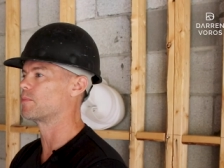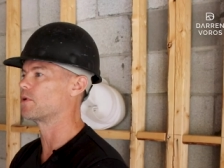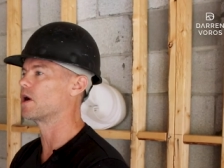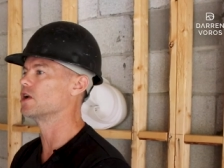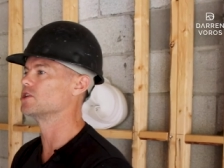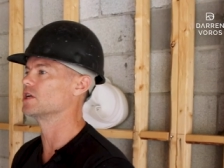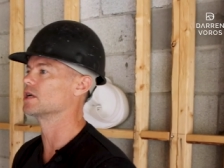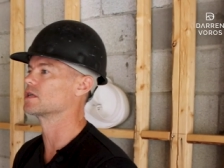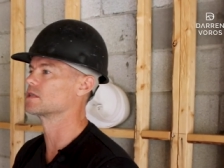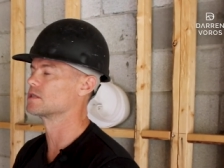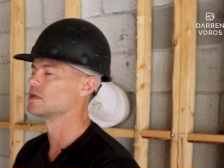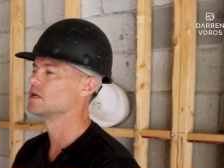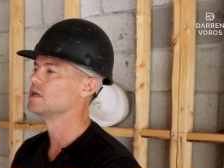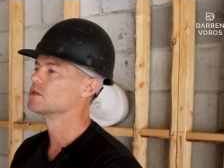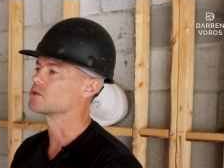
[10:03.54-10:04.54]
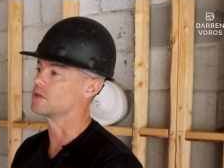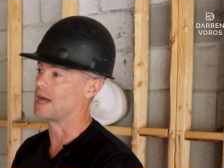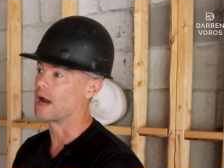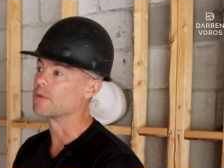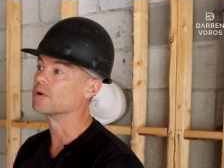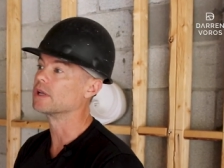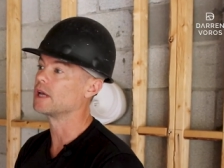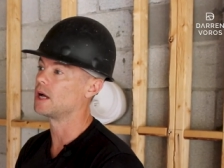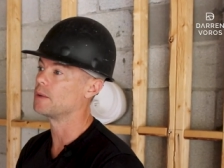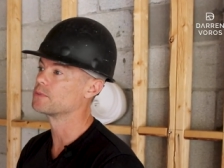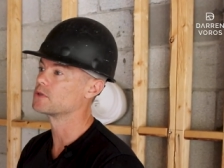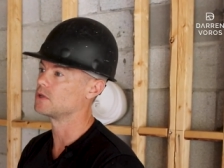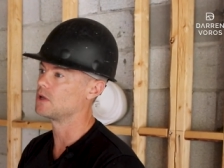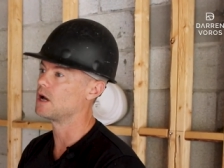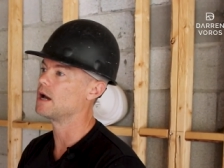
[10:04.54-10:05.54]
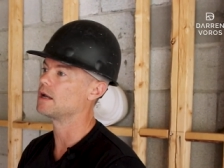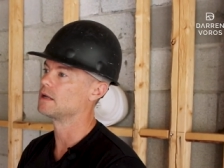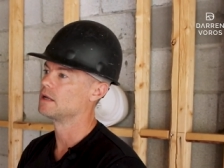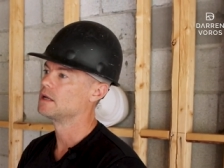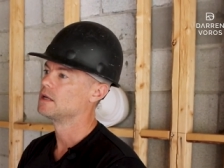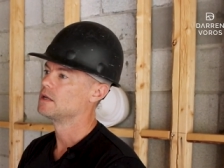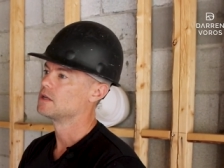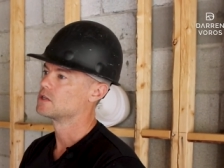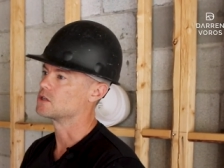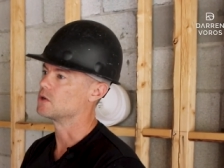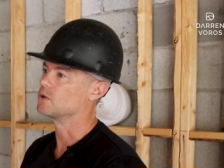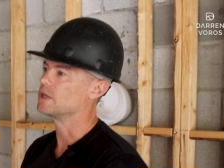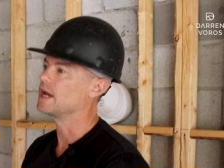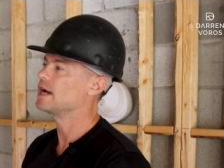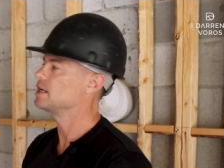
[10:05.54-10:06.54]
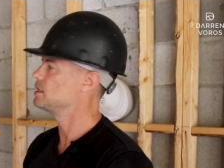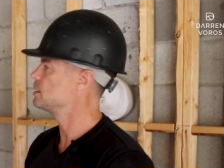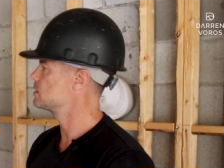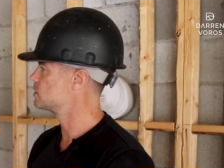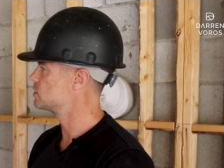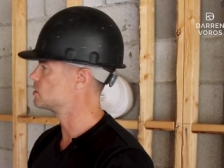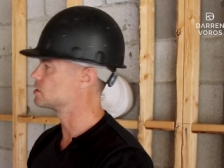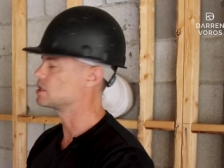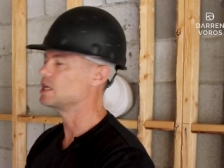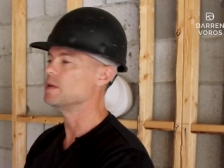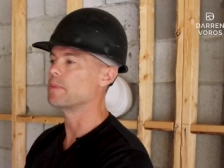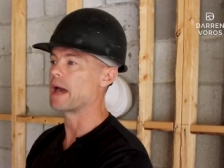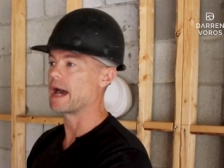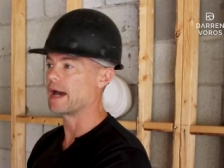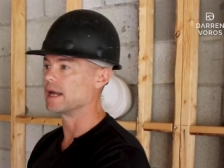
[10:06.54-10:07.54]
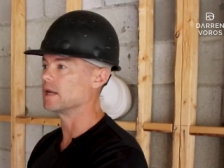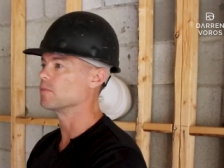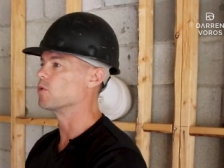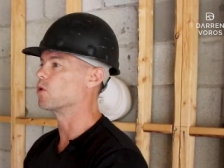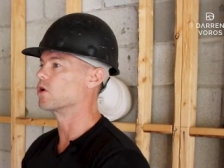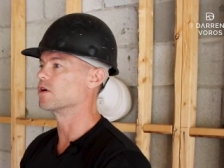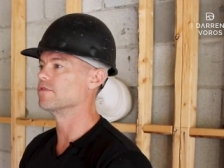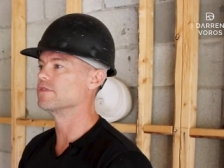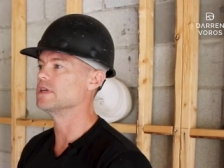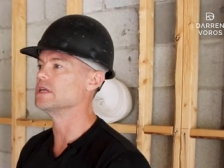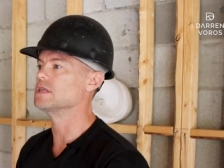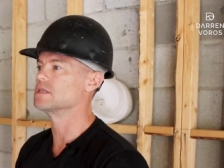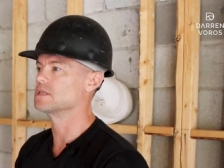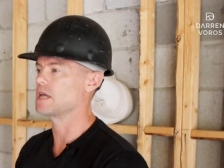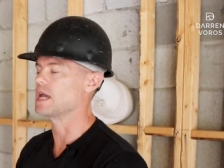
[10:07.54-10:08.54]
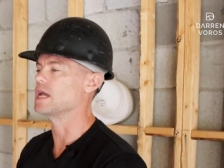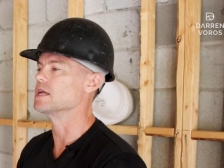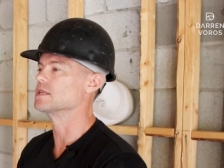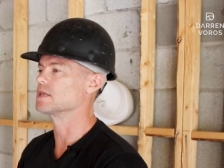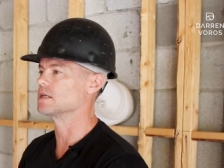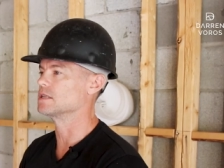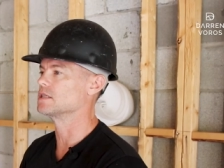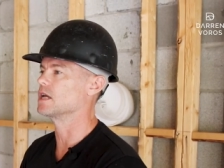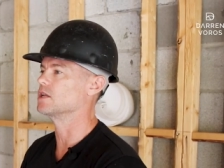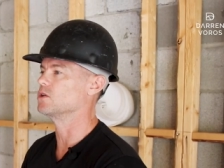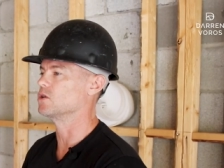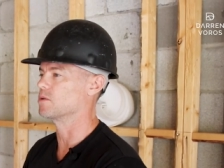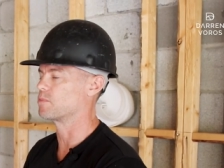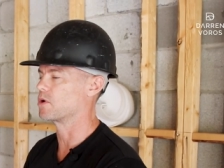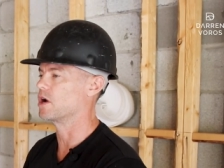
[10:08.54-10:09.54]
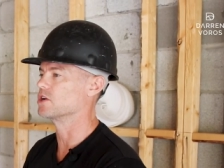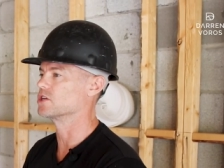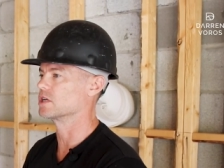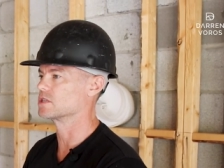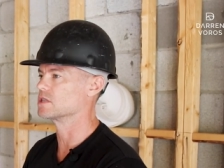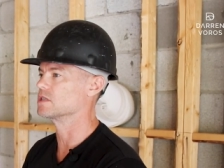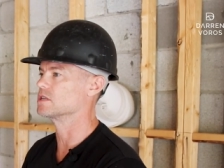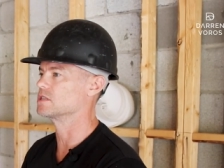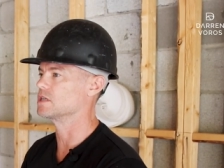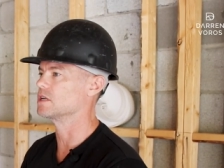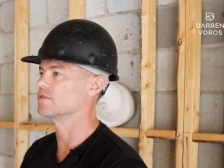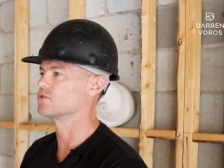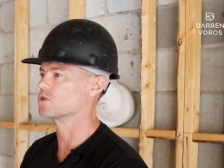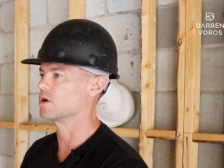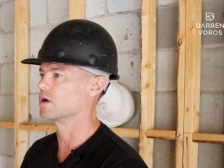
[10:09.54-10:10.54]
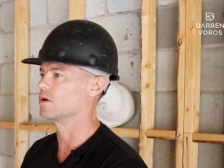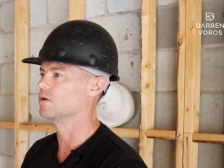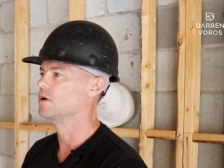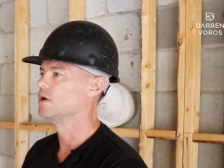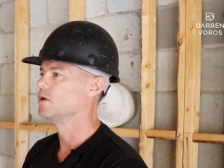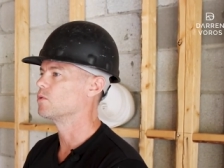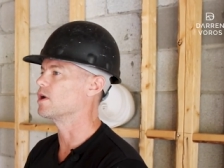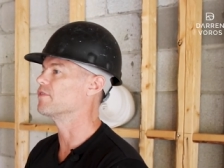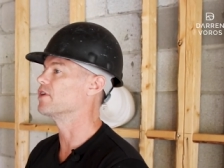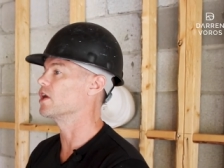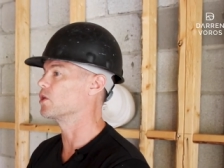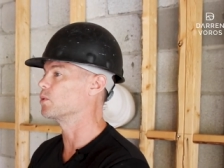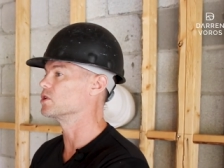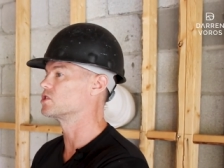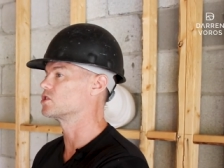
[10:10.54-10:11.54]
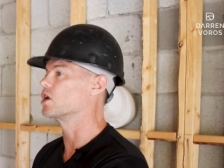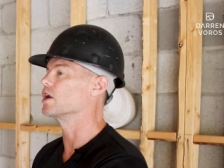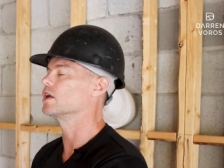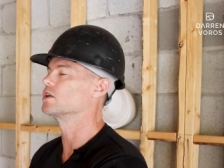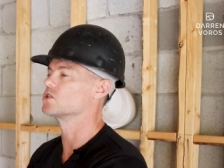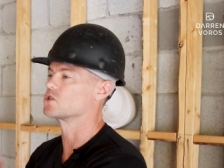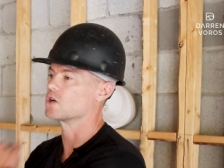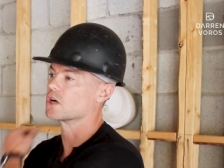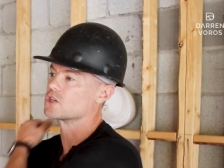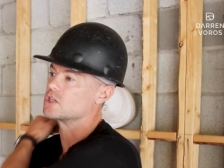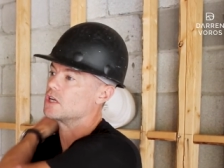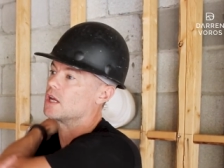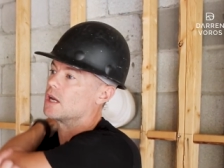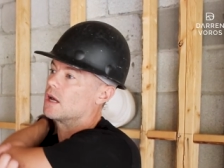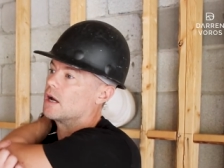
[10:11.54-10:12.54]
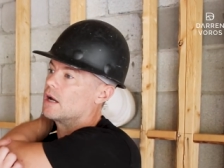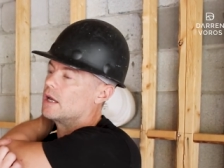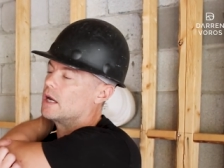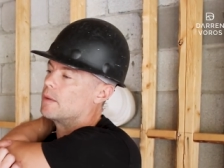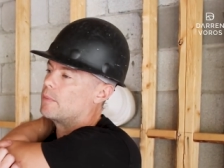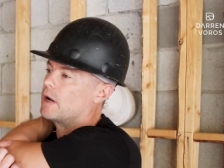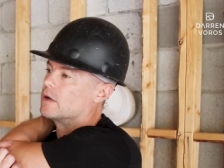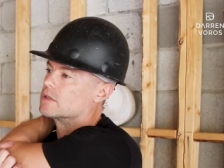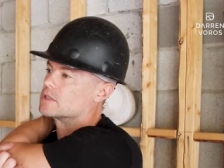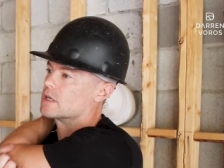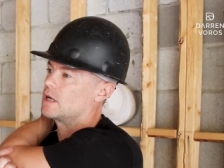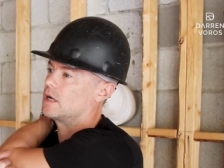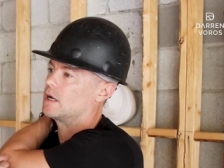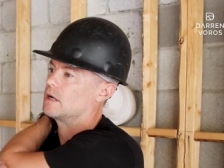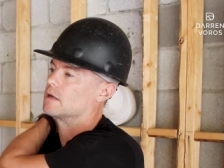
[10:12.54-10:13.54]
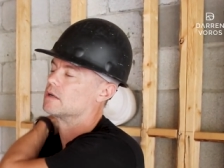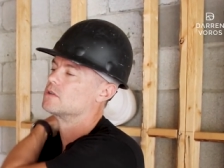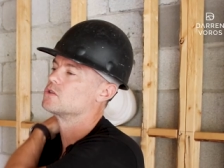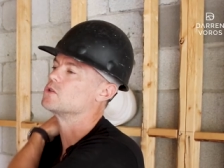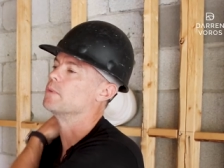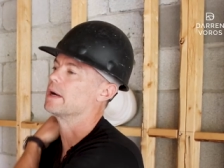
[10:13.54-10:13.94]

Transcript: projects. So that really helps a lot. So the idea is to just keep adding more of these eight and ten unit projects in the city of Toronto. We have another one starting construction in, uh, in about uh, two